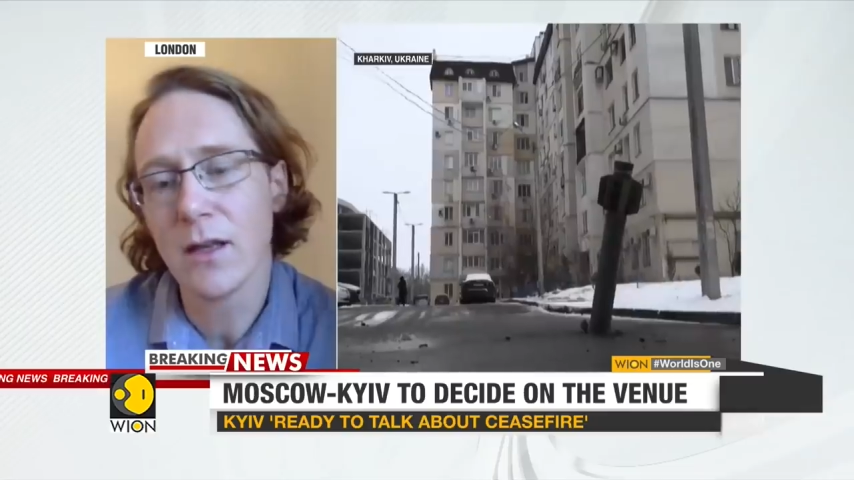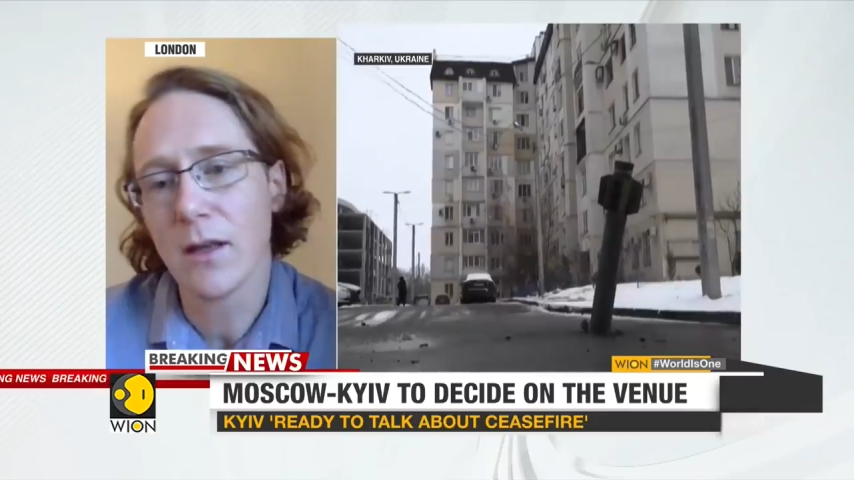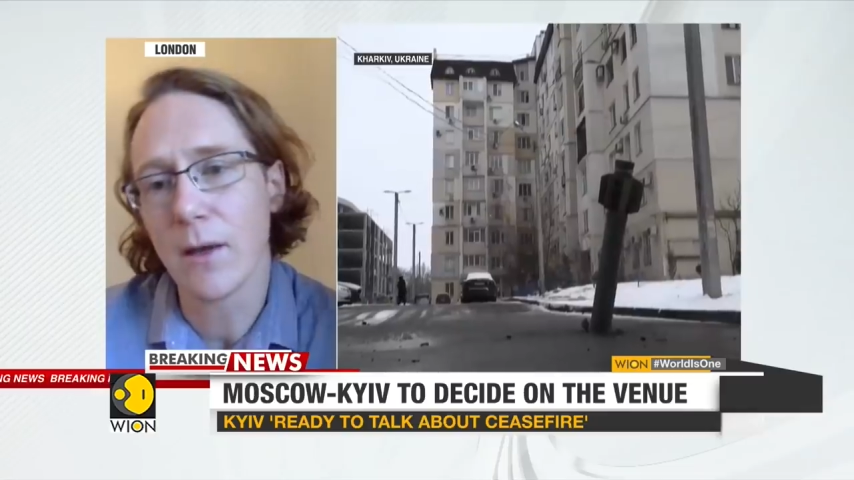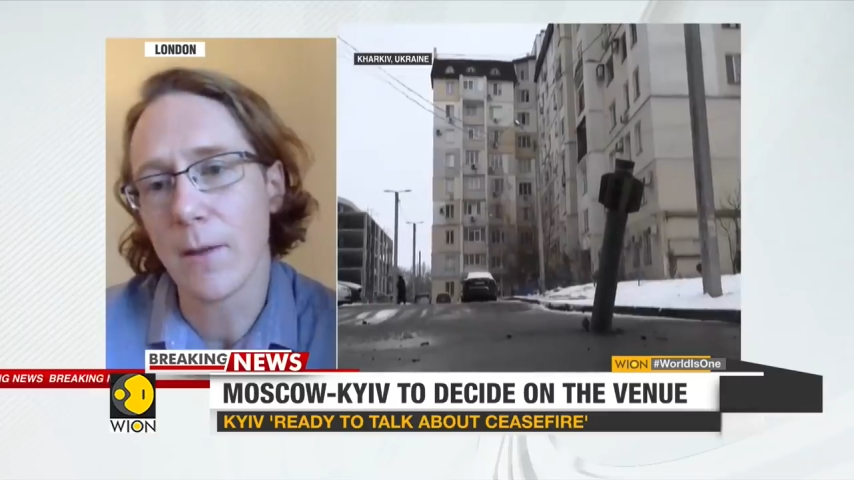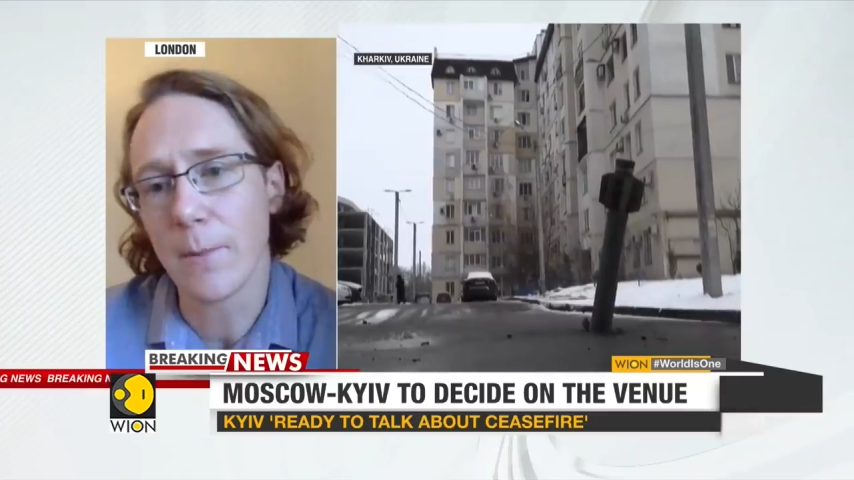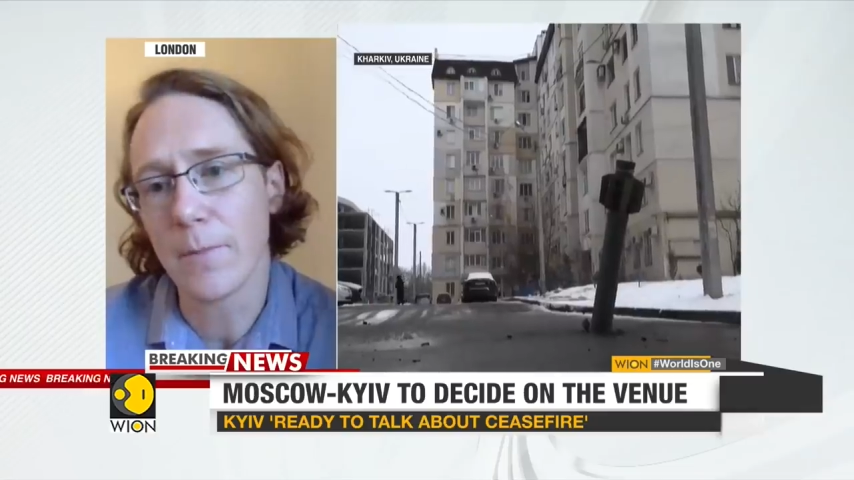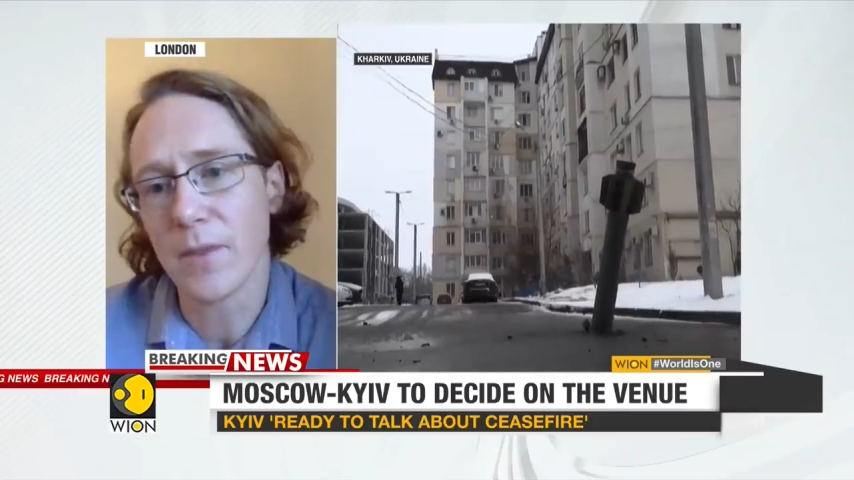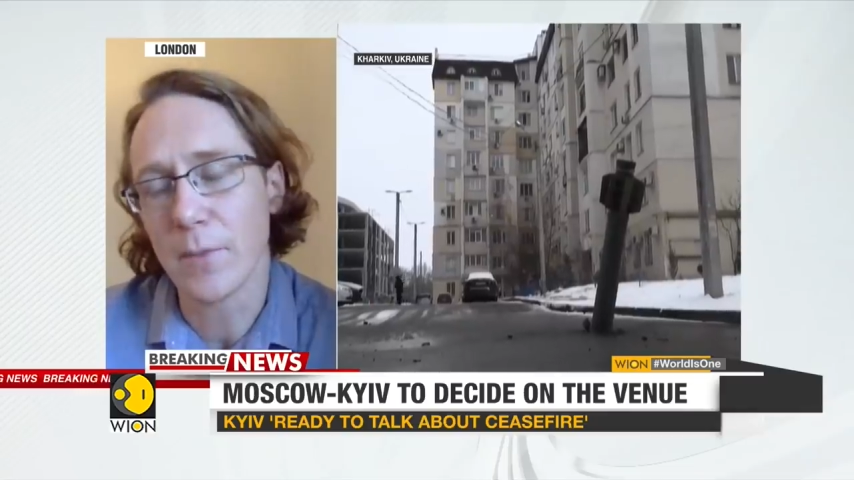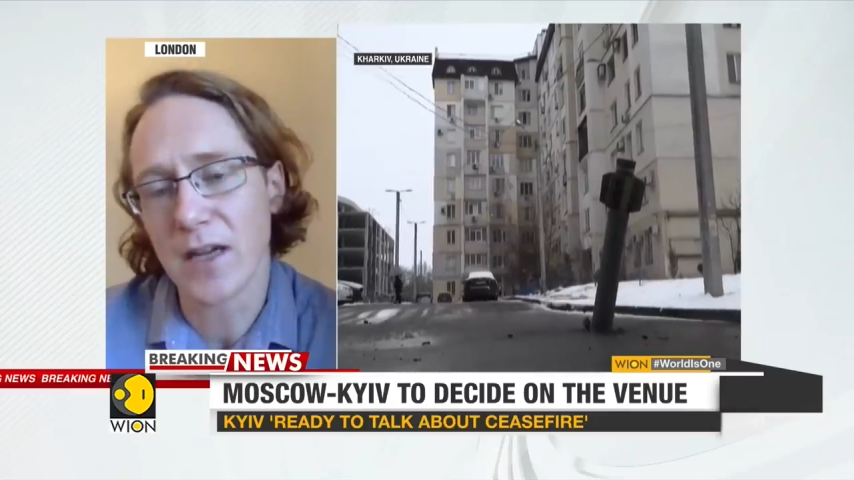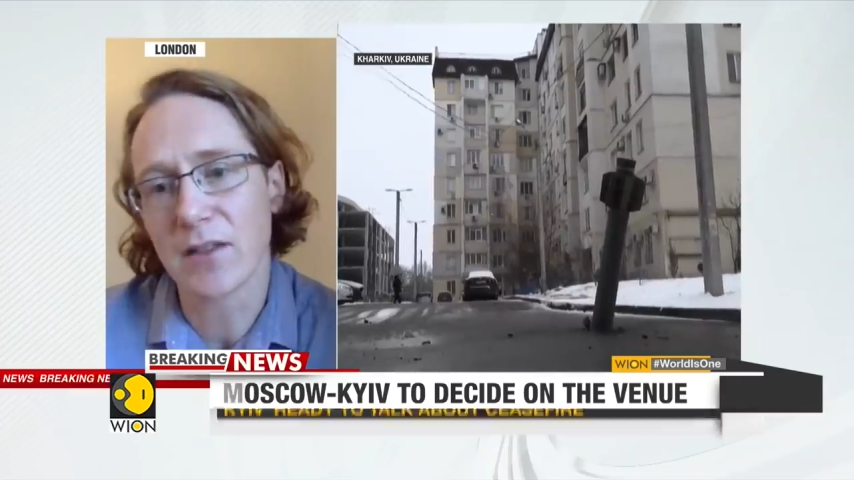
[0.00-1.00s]
um, the
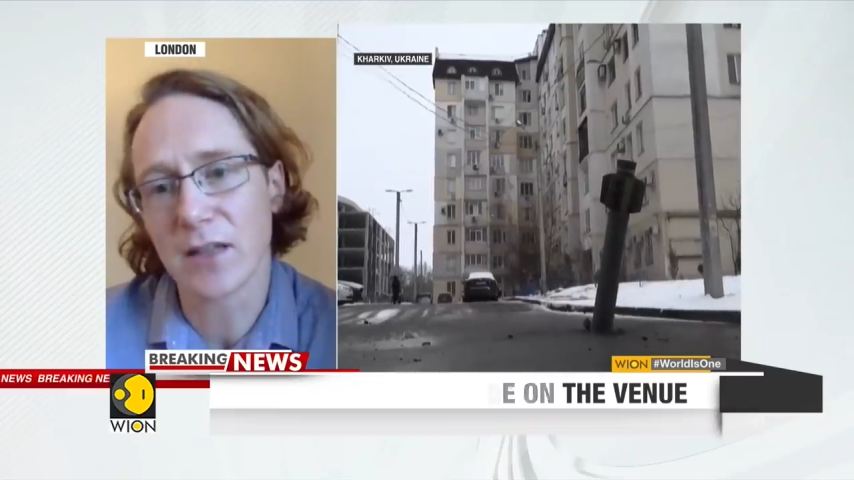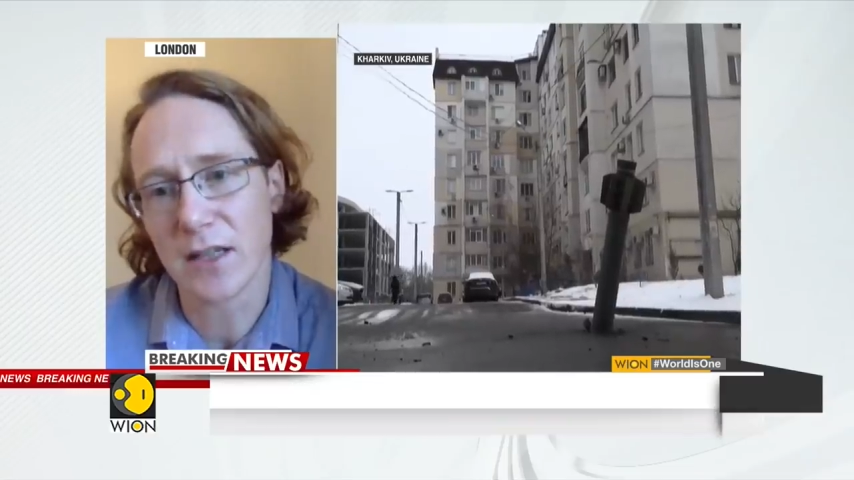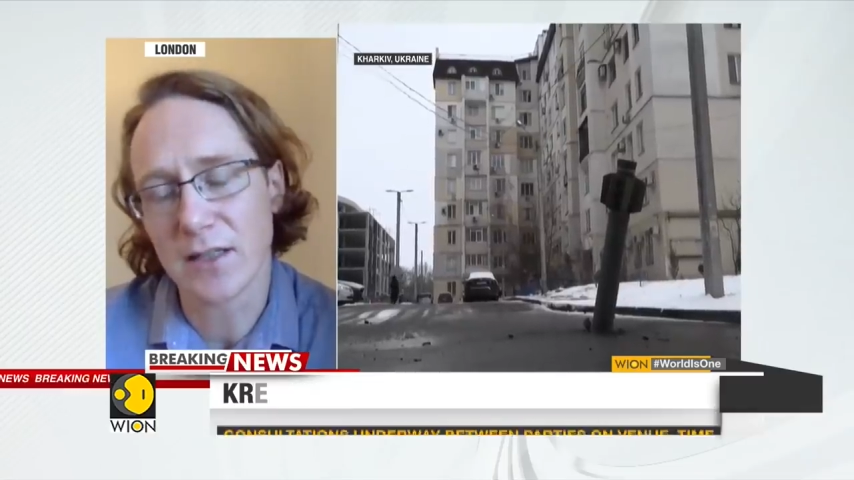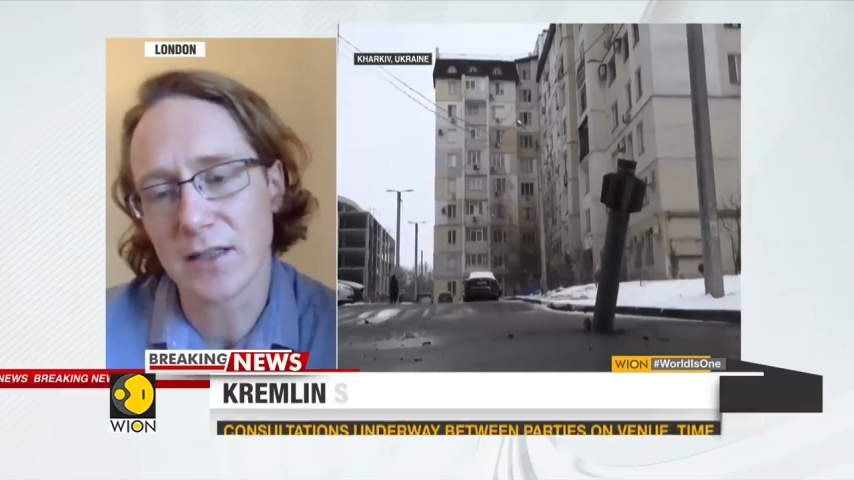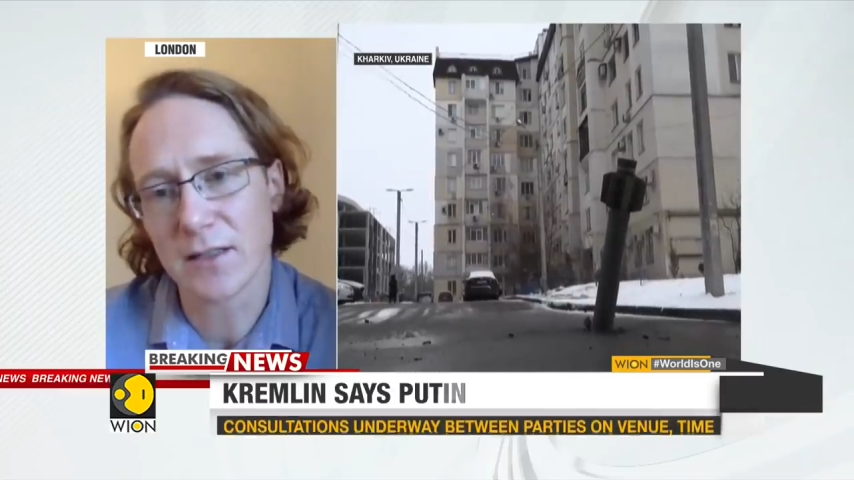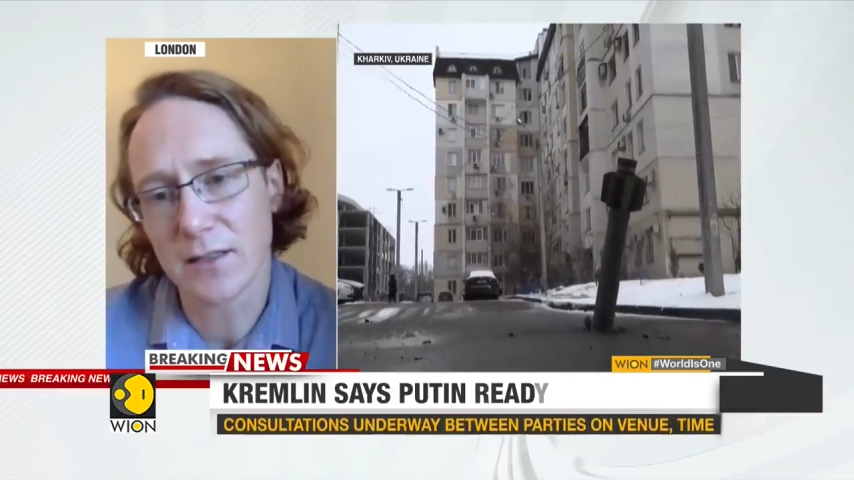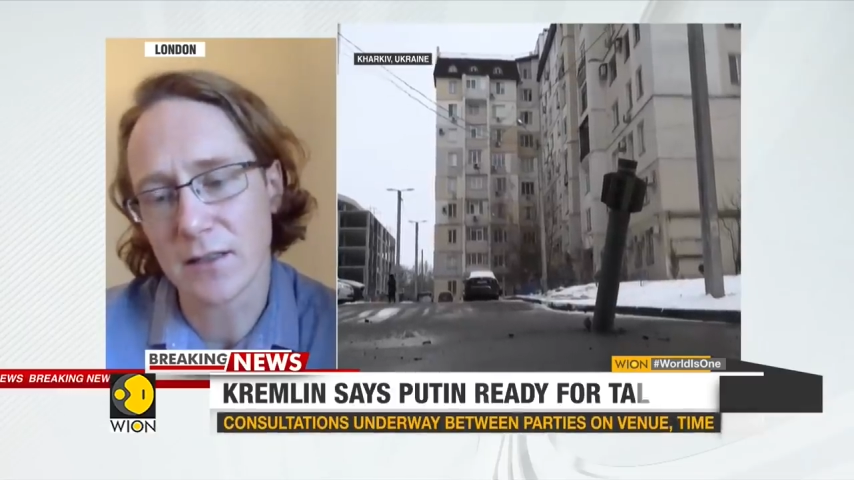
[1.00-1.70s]
migrant crisis